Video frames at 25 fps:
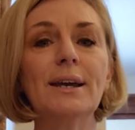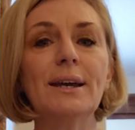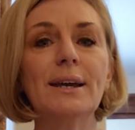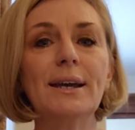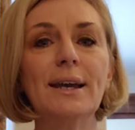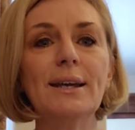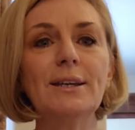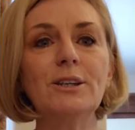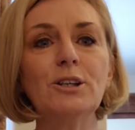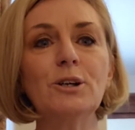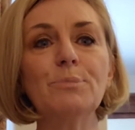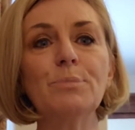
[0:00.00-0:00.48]

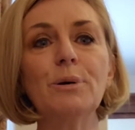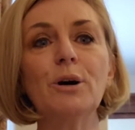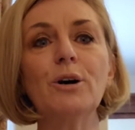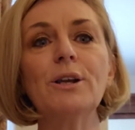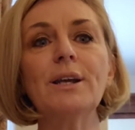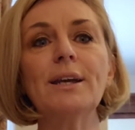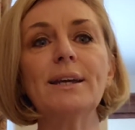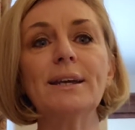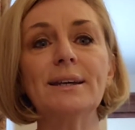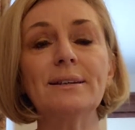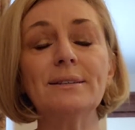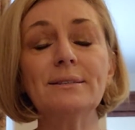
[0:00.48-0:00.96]
in your
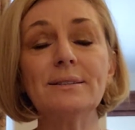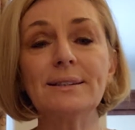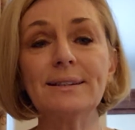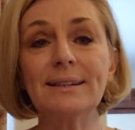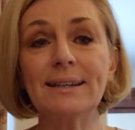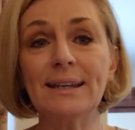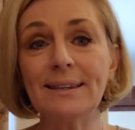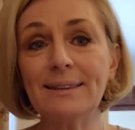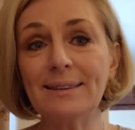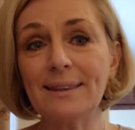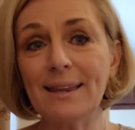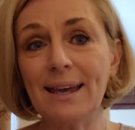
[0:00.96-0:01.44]
body, and to
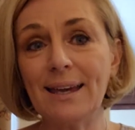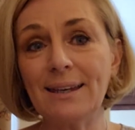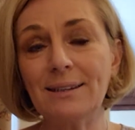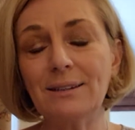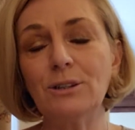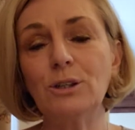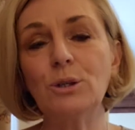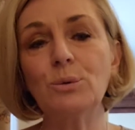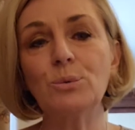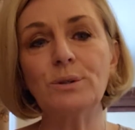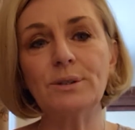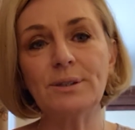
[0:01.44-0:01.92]
get that
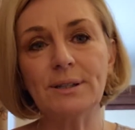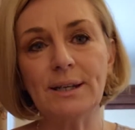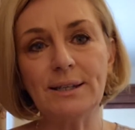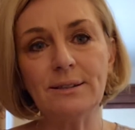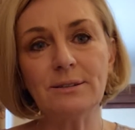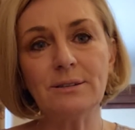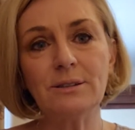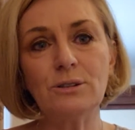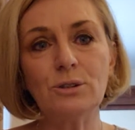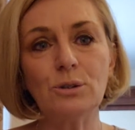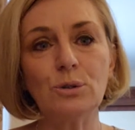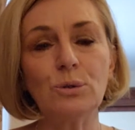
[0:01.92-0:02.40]
you would need
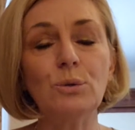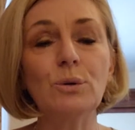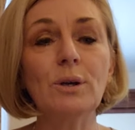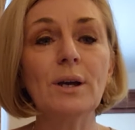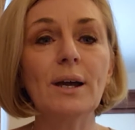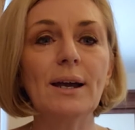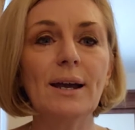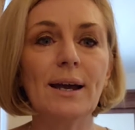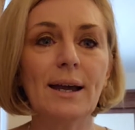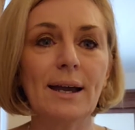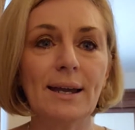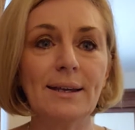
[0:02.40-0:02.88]
to do
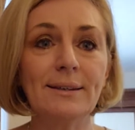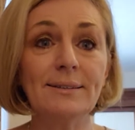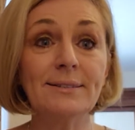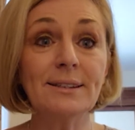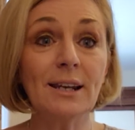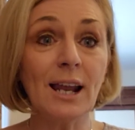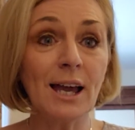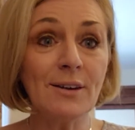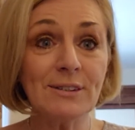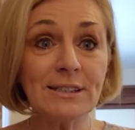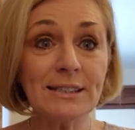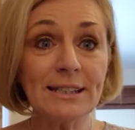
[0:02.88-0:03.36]
a
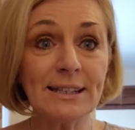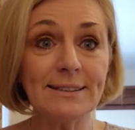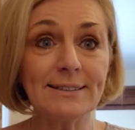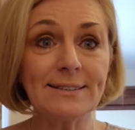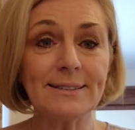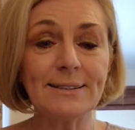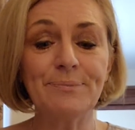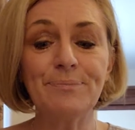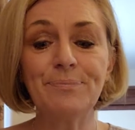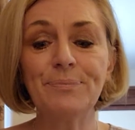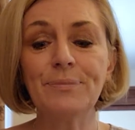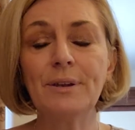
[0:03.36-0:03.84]
saliva test.